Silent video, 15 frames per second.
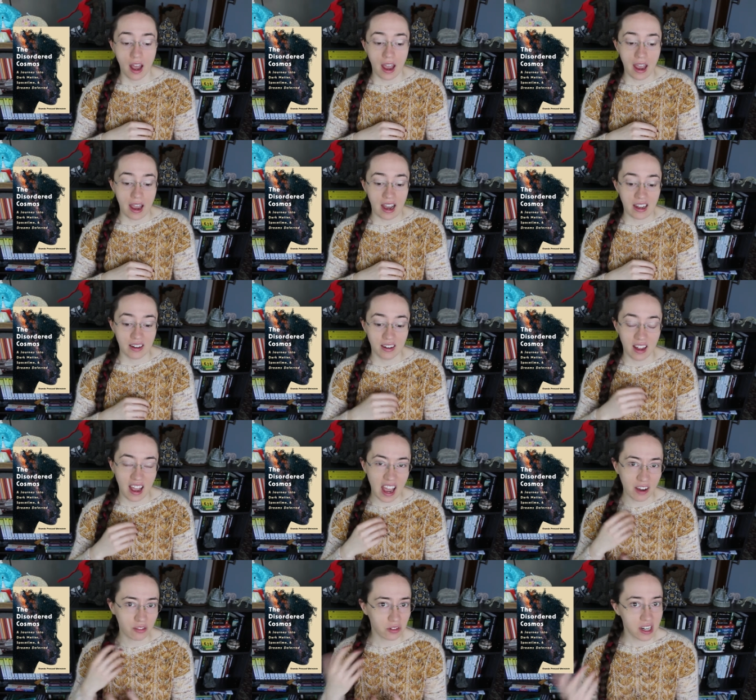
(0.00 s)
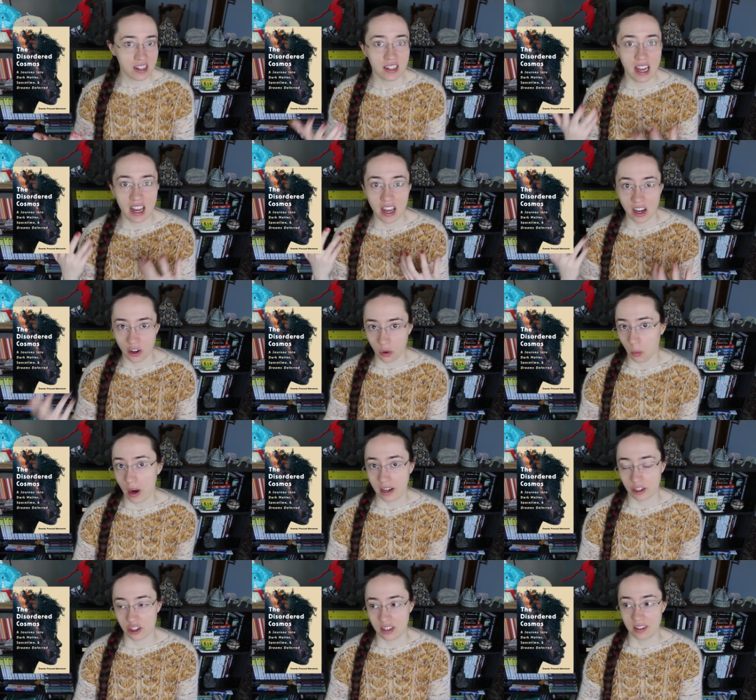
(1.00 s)
and everyday
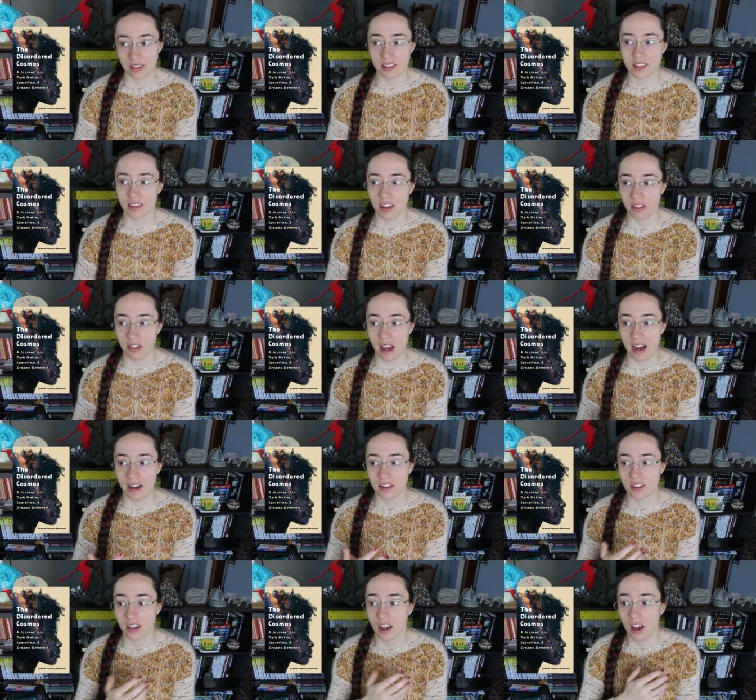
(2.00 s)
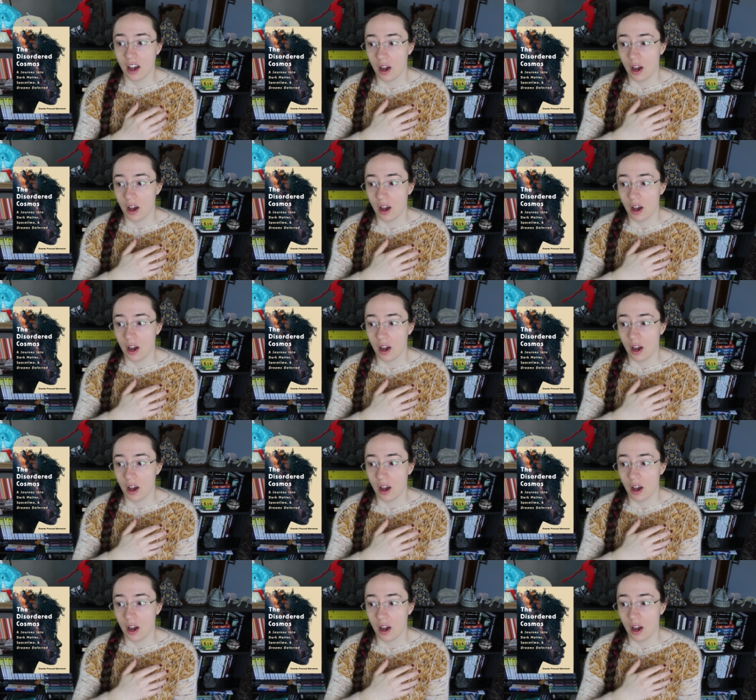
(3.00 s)
aggressions that